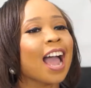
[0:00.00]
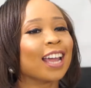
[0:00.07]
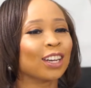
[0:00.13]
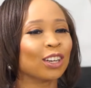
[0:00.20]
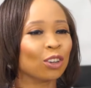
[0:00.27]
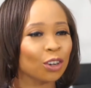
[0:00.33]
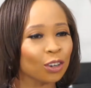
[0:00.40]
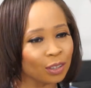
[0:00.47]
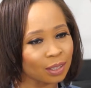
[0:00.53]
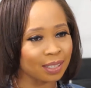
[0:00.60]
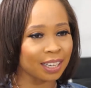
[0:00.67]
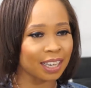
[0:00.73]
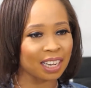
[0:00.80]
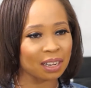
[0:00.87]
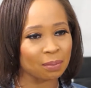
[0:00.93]
I know you're
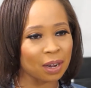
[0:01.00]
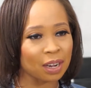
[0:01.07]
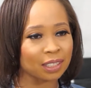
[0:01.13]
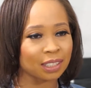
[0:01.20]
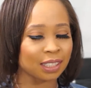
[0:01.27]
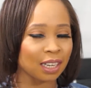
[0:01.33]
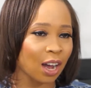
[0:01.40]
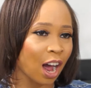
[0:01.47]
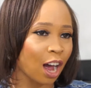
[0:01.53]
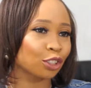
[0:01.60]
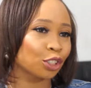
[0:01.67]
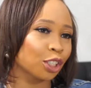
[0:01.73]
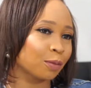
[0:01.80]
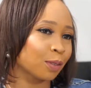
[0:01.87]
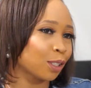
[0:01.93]
thinking about it now.
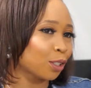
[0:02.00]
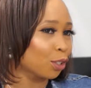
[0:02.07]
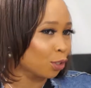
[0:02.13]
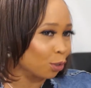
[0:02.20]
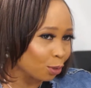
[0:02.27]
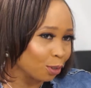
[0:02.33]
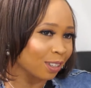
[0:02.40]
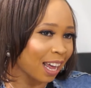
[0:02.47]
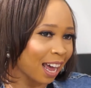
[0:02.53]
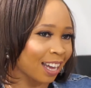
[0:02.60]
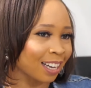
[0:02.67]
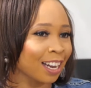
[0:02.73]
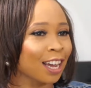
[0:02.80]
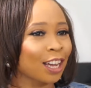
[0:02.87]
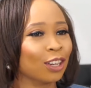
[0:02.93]
How do you even do
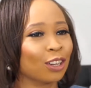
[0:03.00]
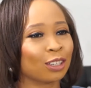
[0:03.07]
that?